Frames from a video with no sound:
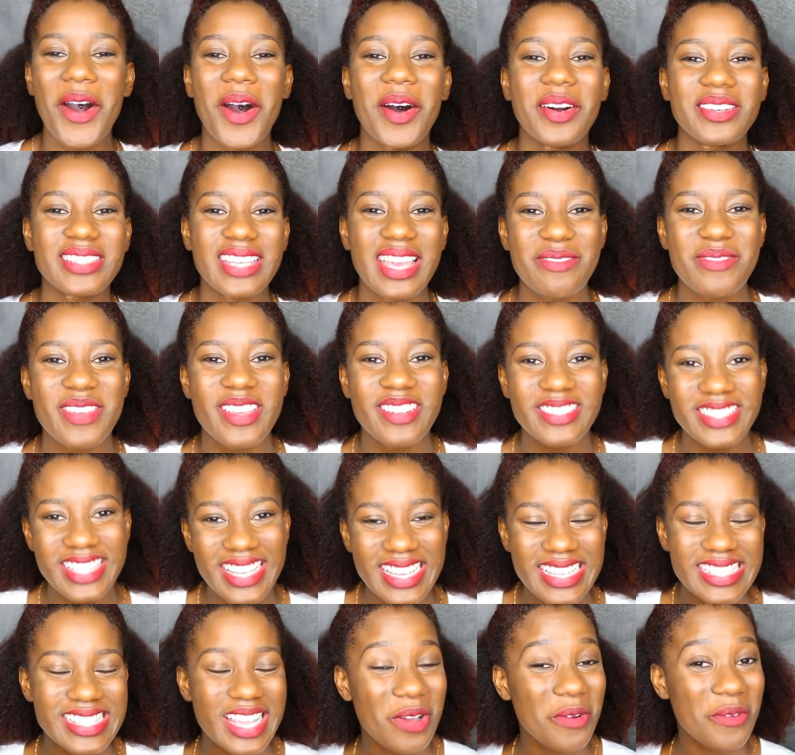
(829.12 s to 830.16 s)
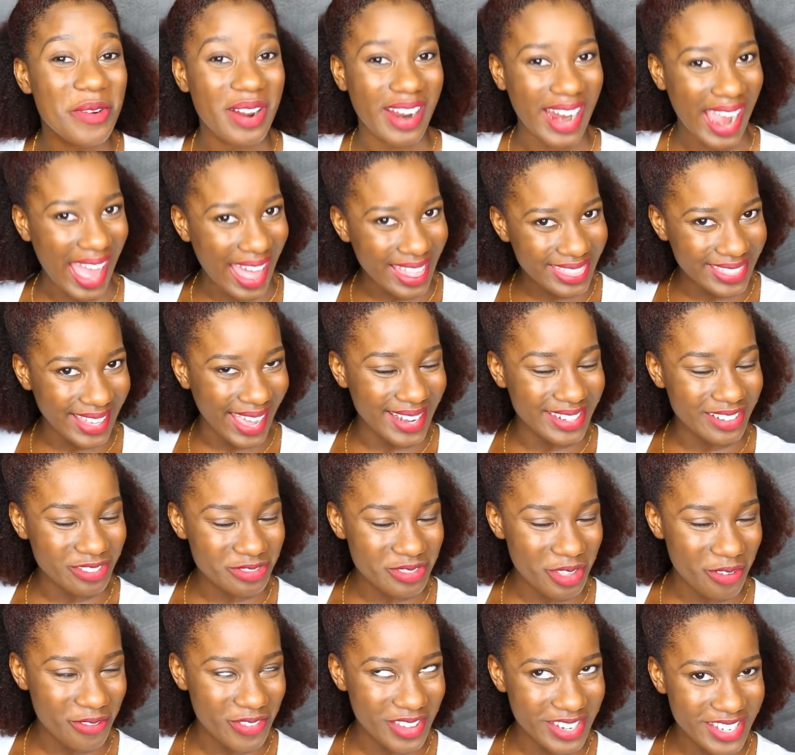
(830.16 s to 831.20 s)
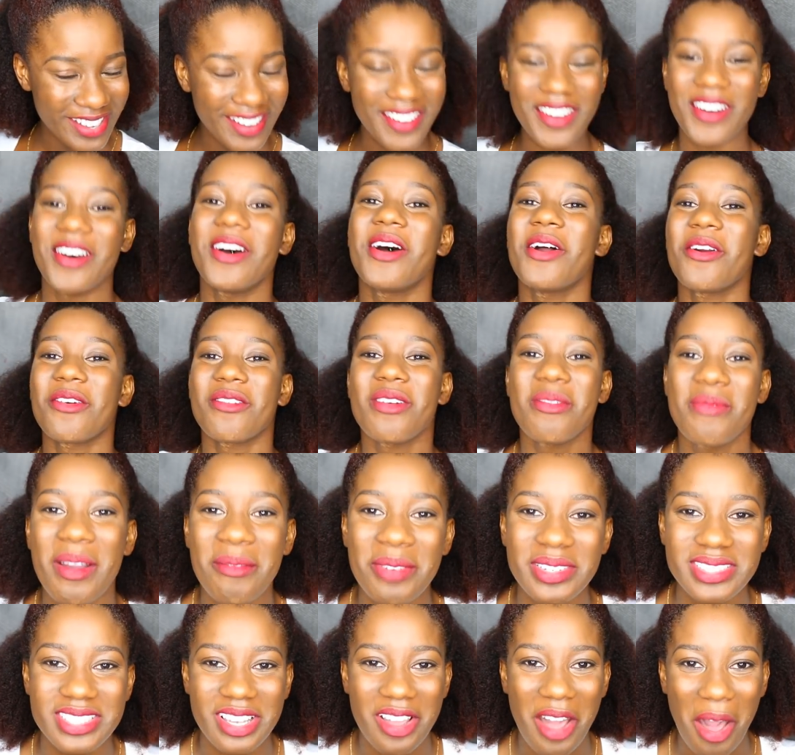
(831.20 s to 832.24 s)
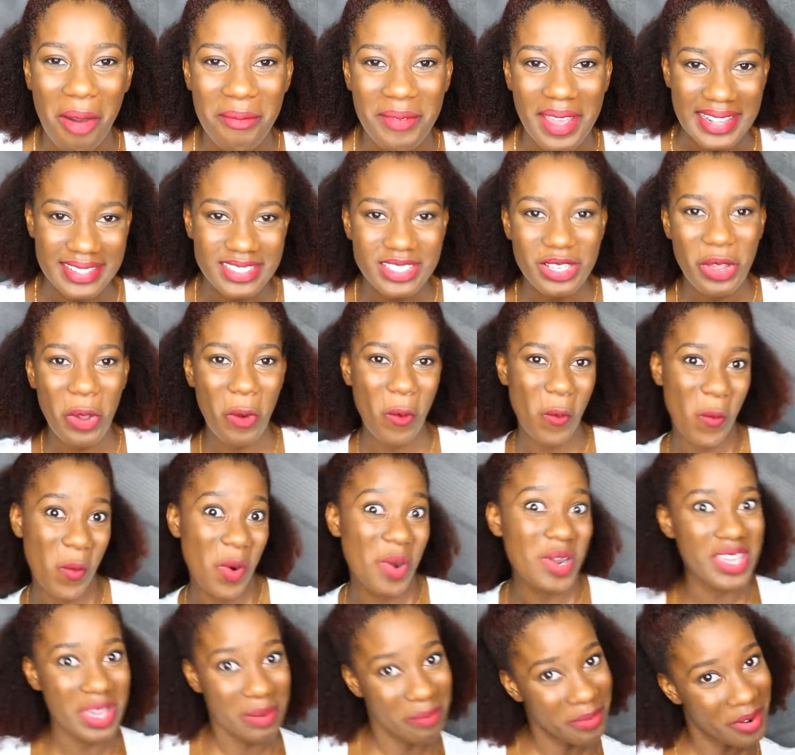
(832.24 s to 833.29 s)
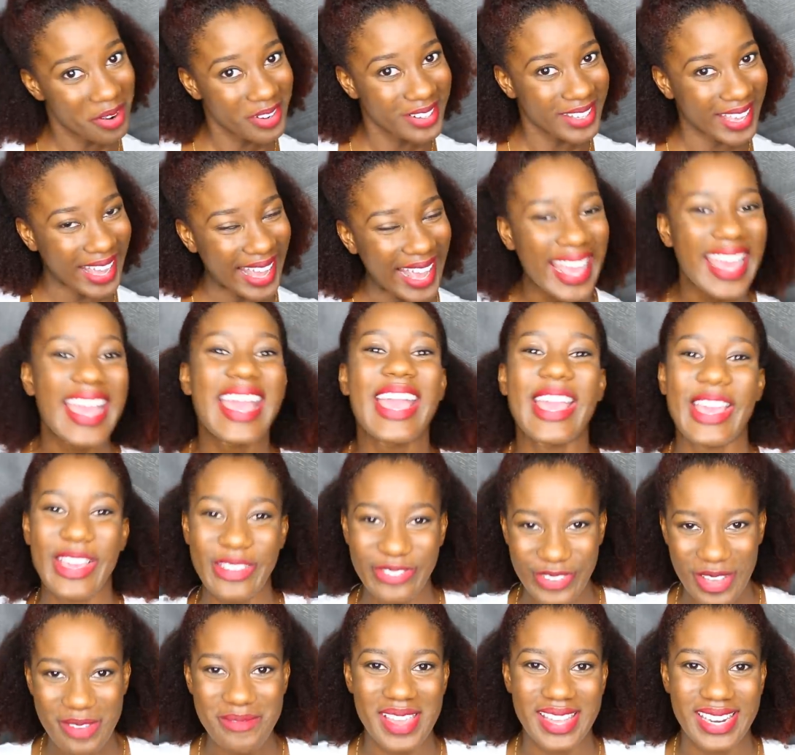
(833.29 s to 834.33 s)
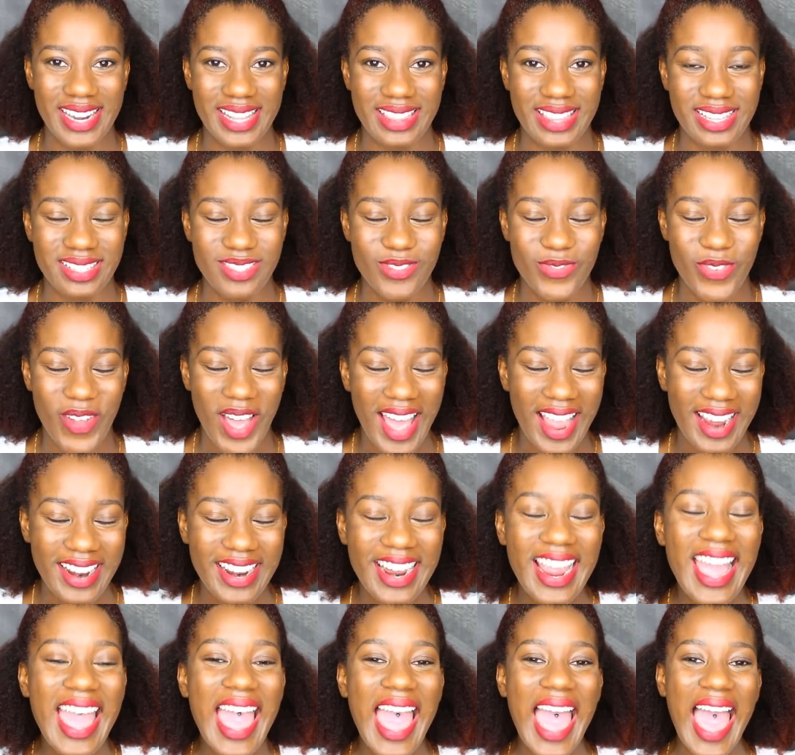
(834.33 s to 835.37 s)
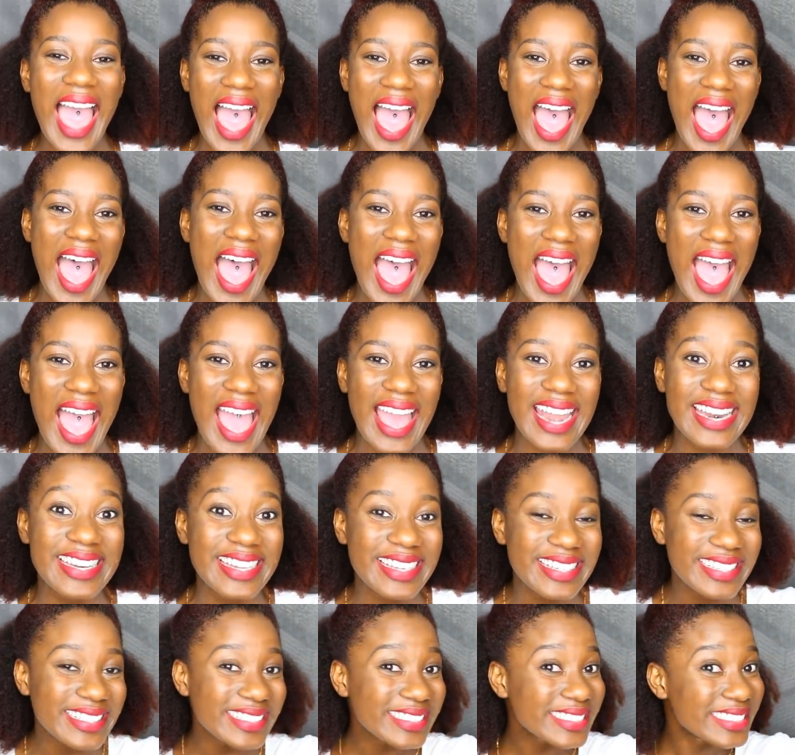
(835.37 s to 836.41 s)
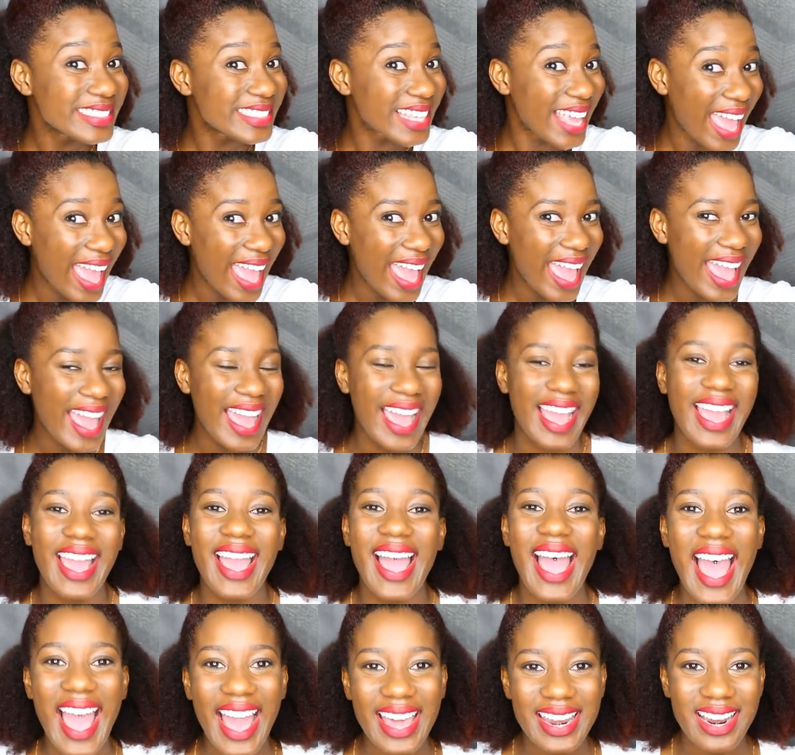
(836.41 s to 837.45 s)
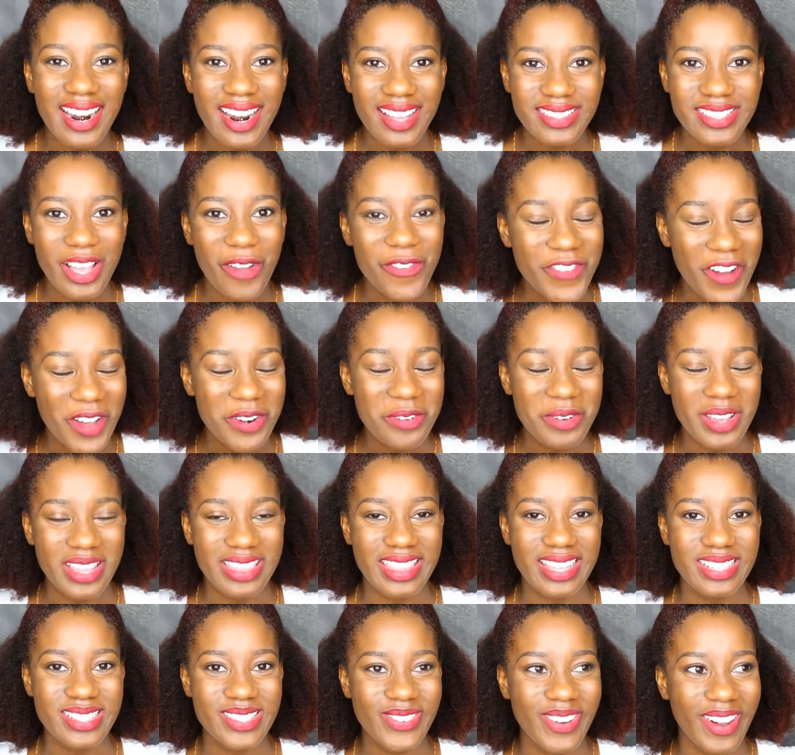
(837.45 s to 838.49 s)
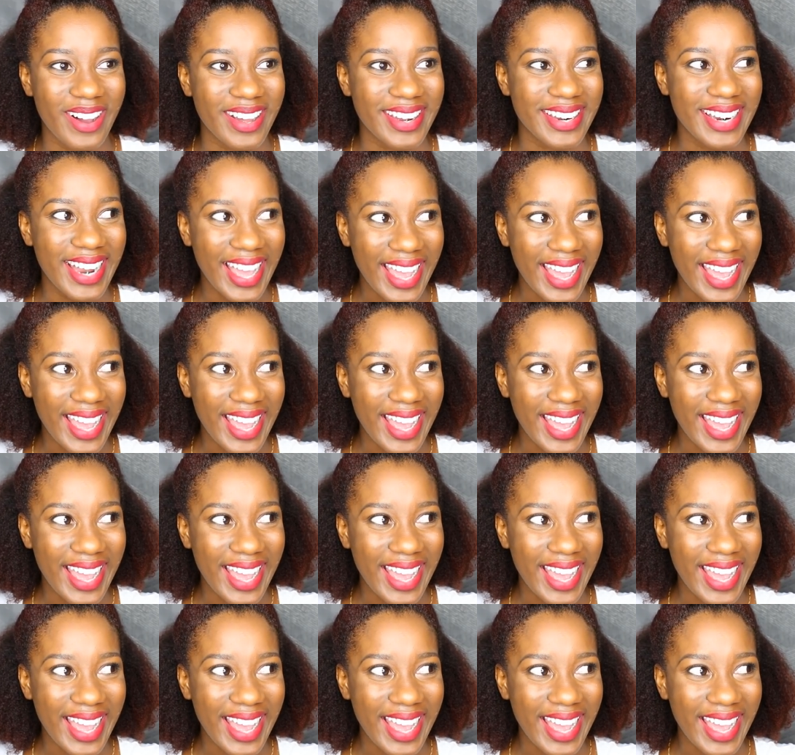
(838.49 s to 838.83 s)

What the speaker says: Okay, beauties, we're at the end of the video. Remember to comment woogie boogie if you made it this far. And yeah, I had a lot of fun with this one.